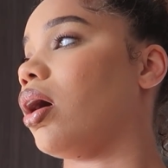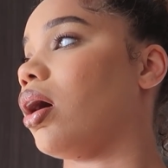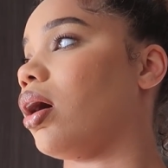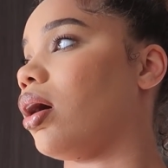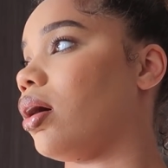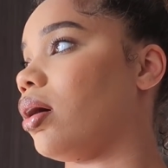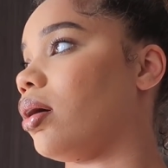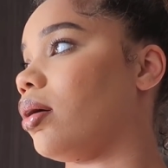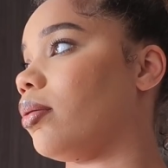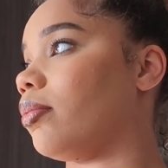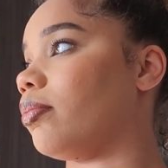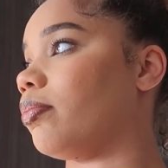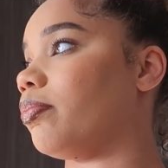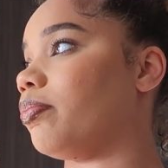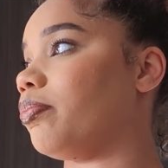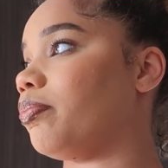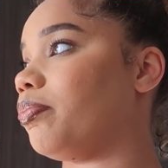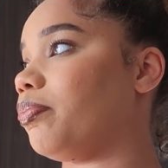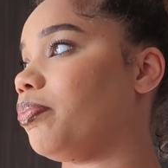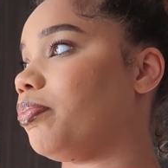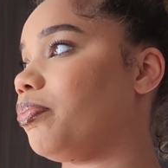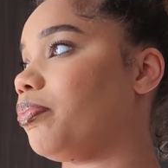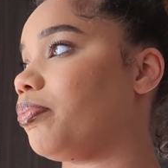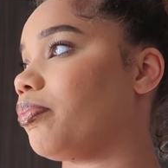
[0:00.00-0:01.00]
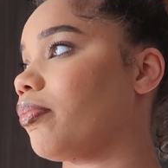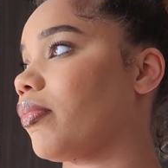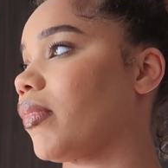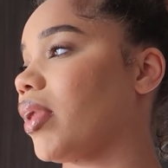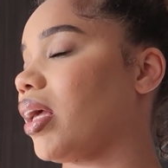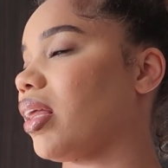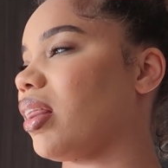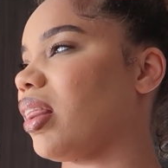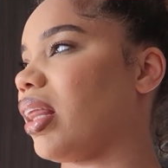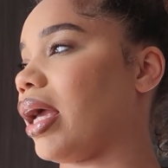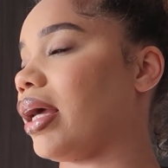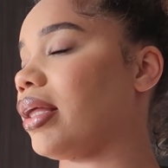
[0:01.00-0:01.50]
um
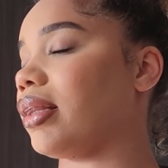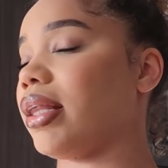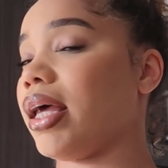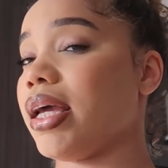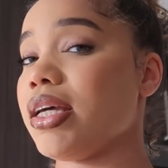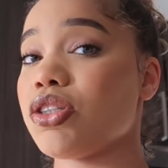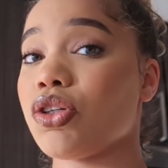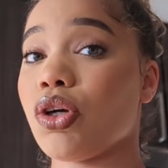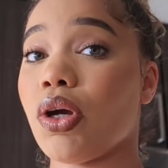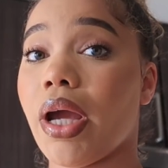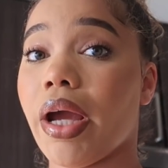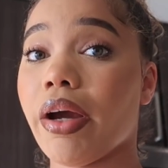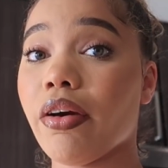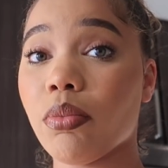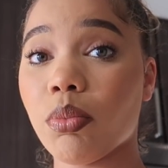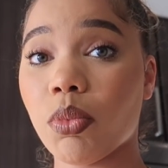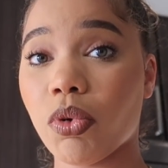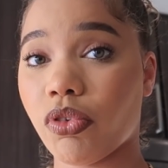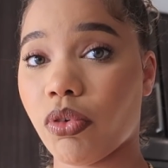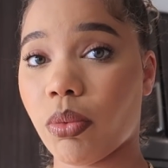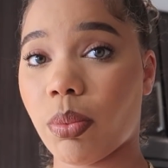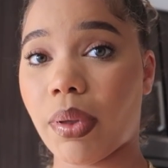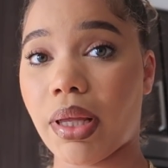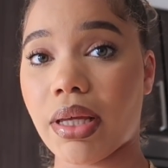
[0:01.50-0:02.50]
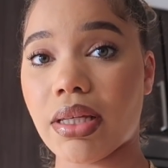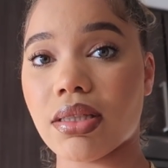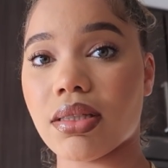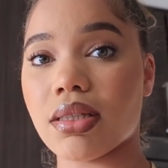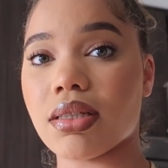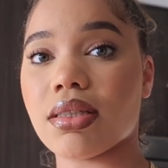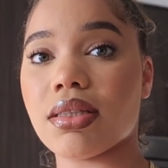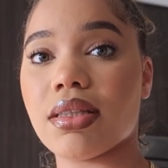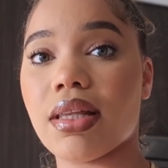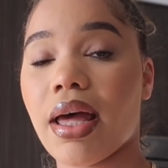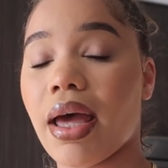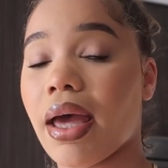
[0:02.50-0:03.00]
like laser hair removal
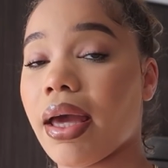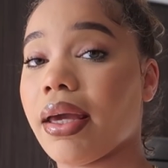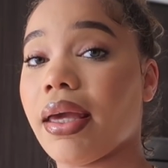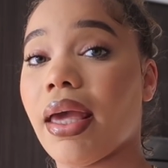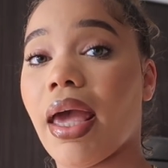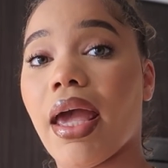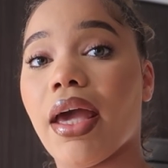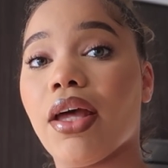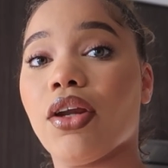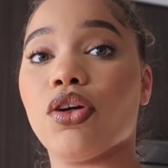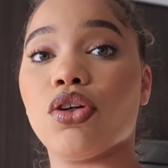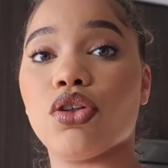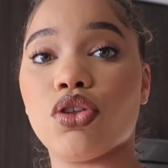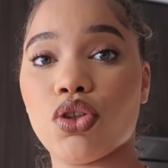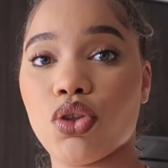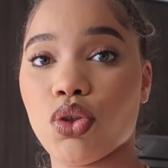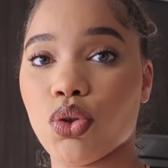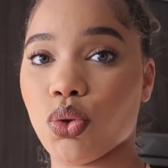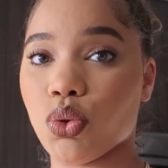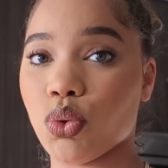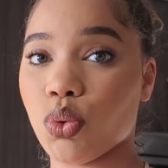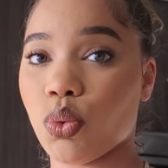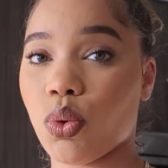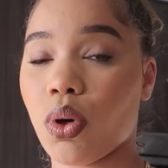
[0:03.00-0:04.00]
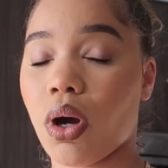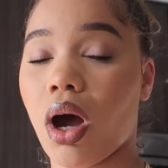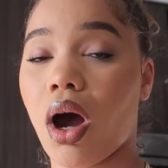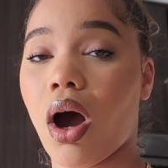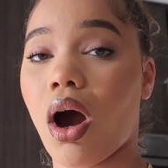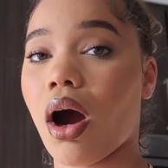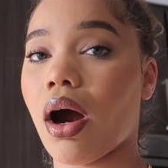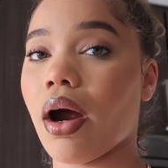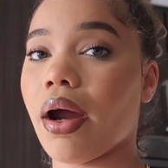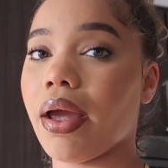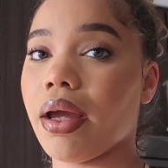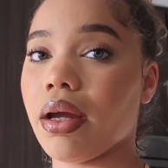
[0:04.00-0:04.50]
places that cater to
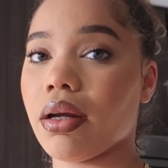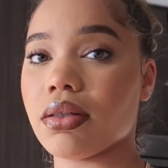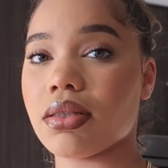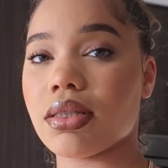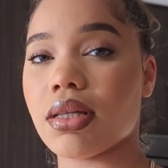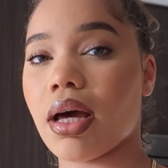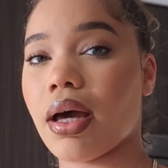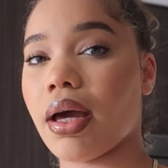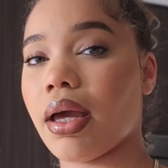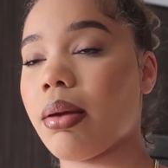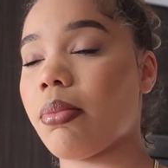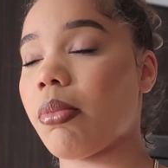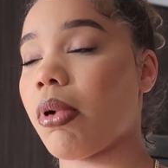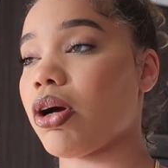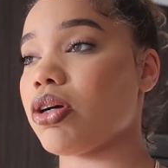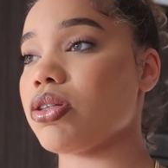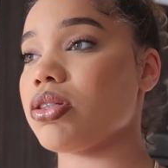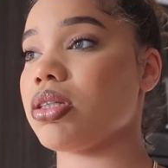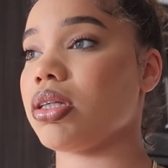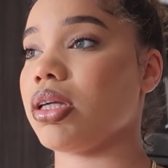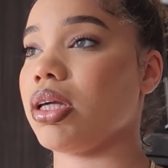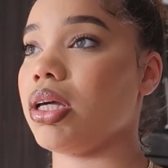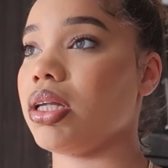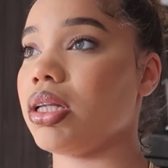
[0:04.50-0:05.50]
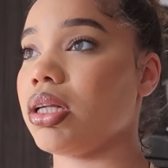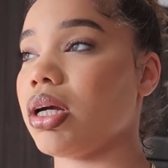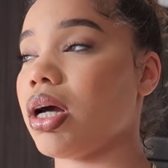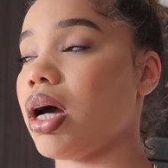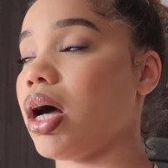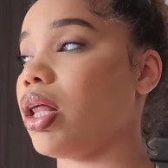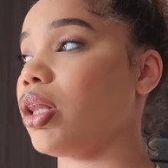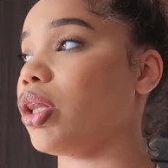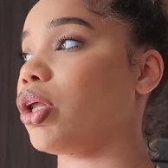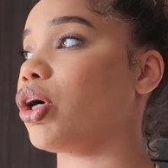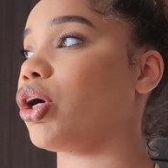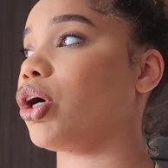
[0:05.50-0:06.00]
our hair type our skin
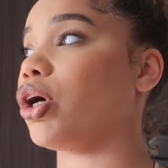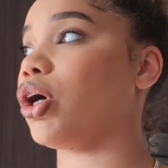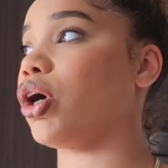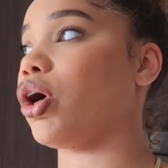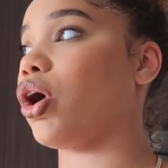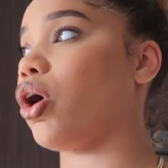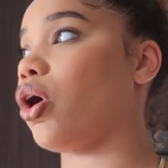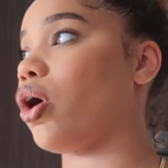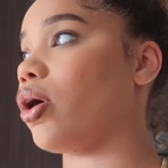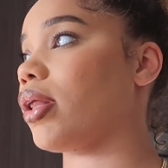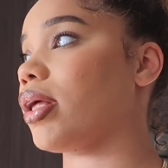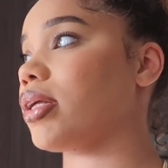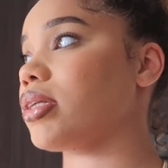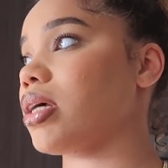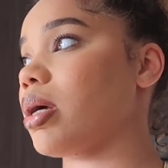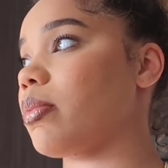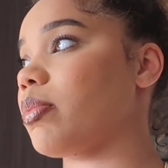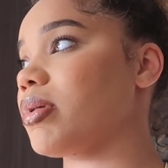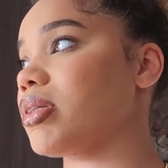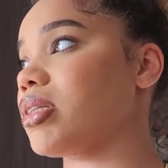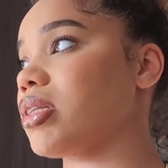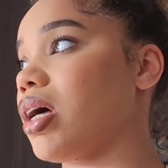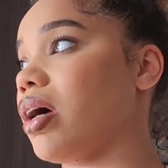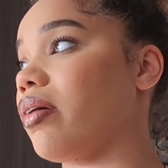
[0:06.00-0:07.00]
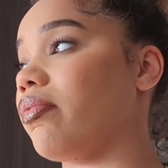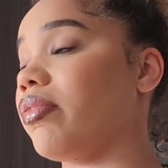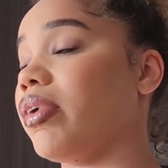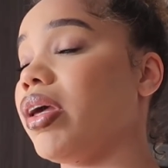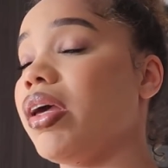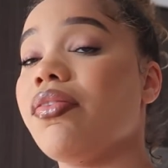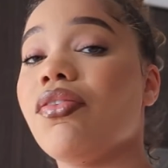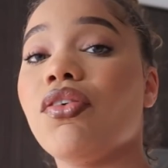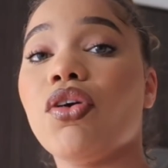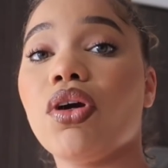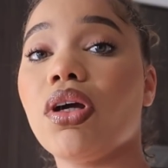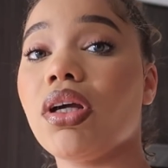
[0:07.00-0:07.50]
color all that type of stuff
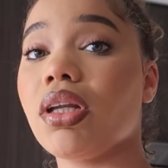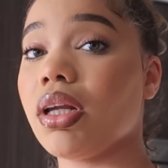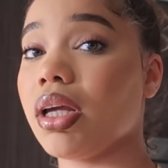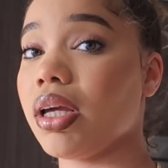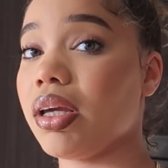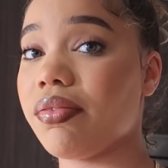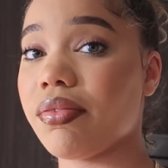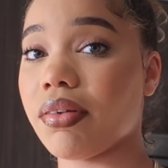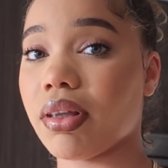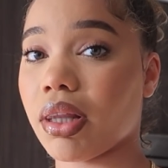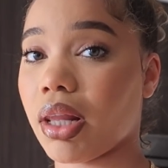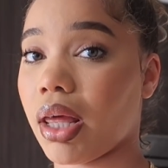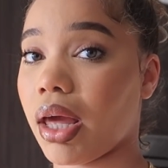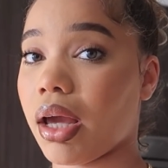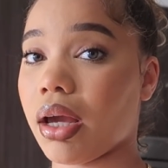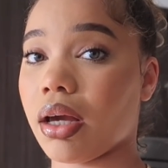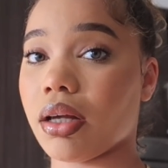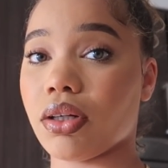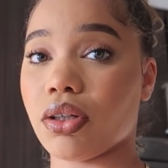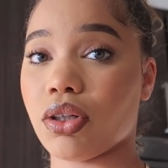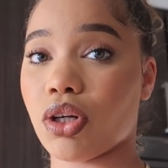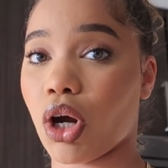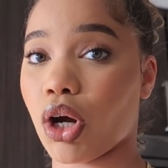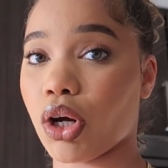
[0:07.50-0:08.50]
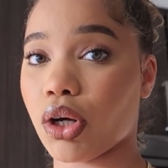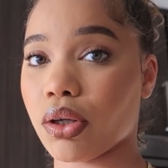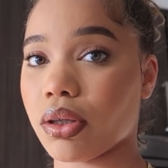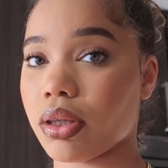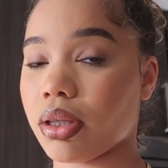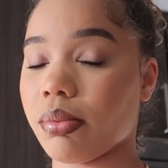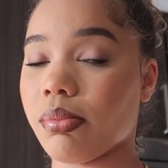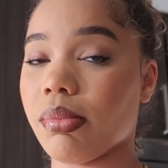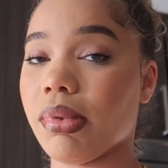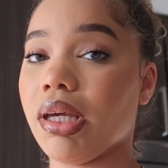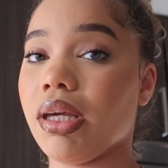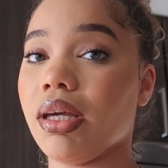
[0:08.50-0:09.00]
if you're even like darker
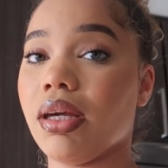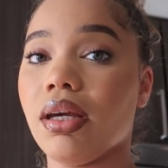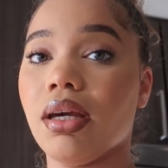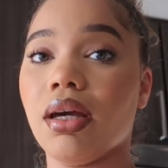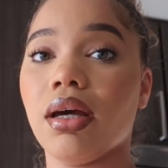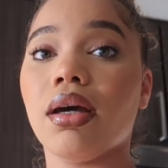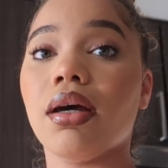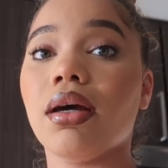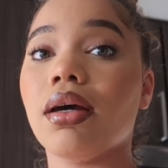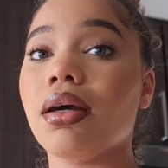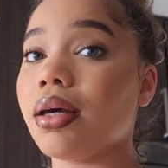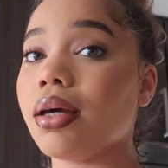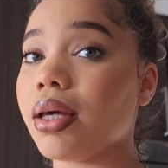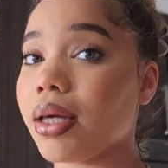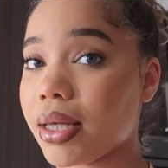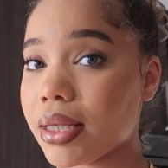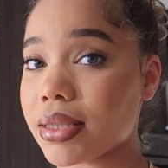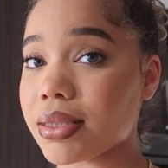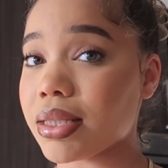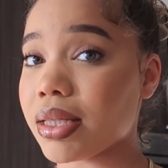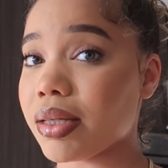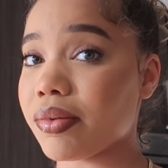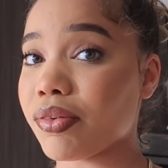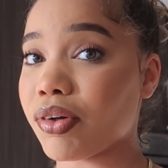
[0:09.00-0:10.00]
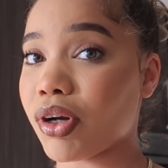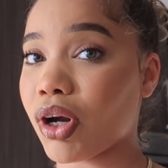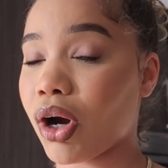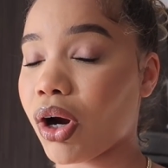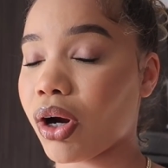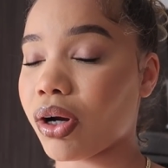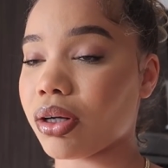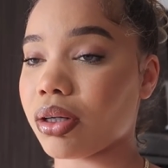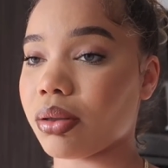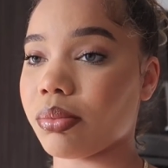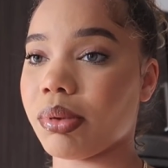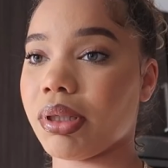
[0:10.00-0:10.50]
than me it's even
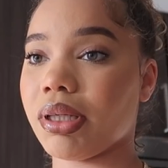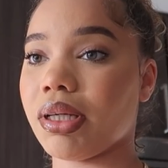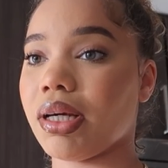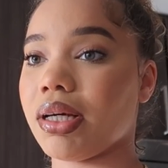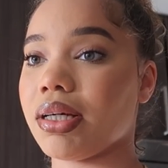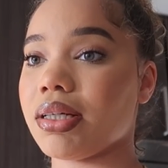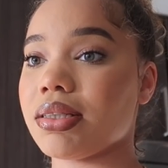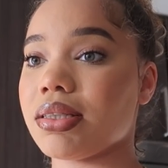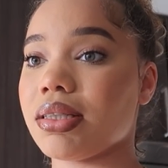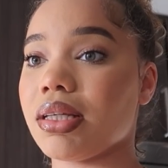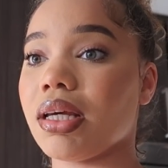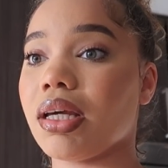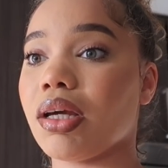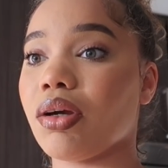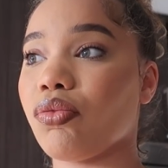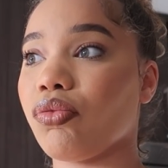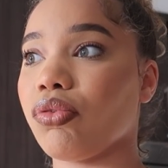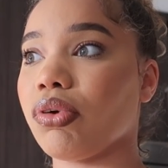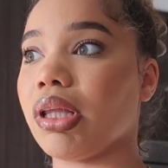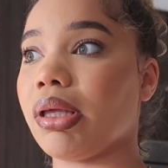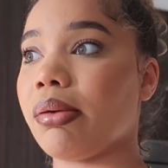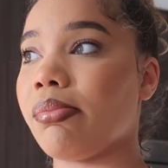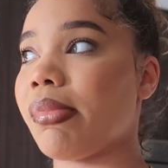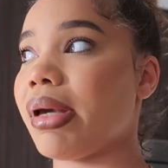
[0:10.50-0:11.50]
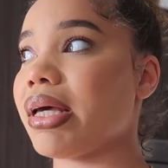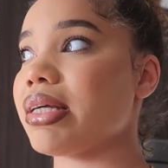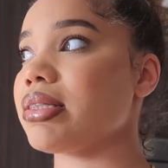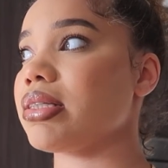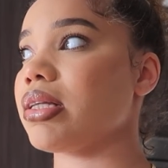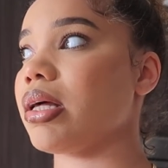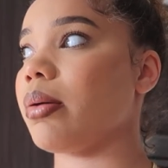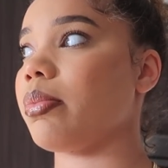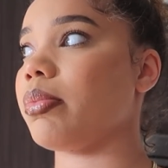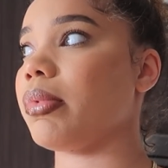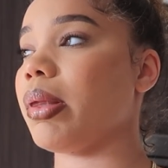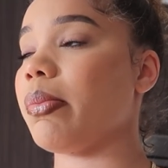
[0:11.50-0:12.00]
harder because it can really mess
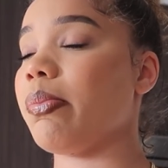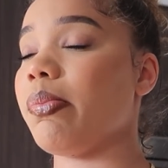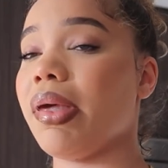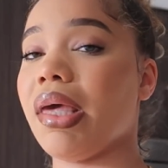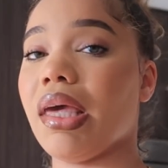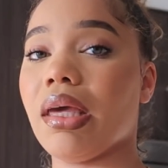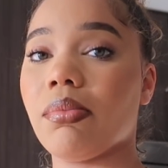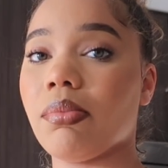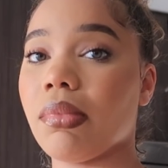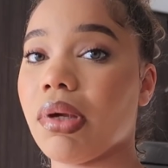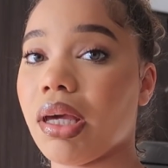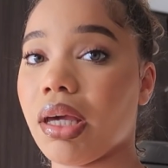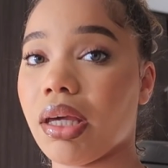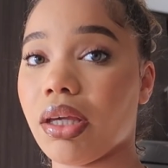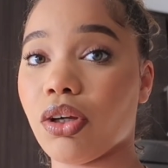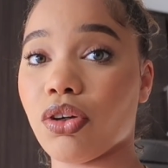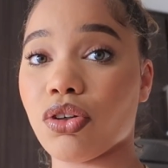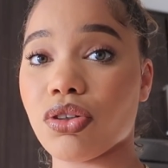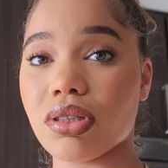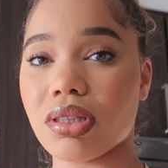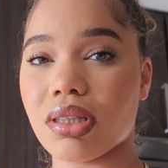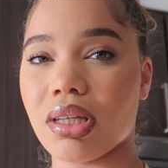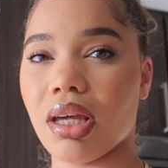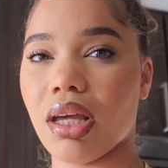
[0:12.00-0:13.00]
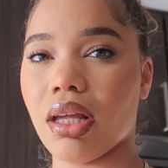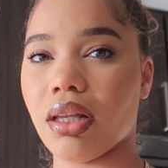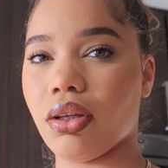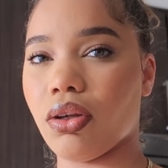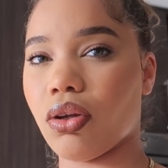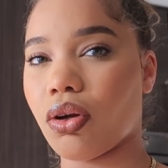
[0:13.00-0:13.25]
up the pigment in your skin.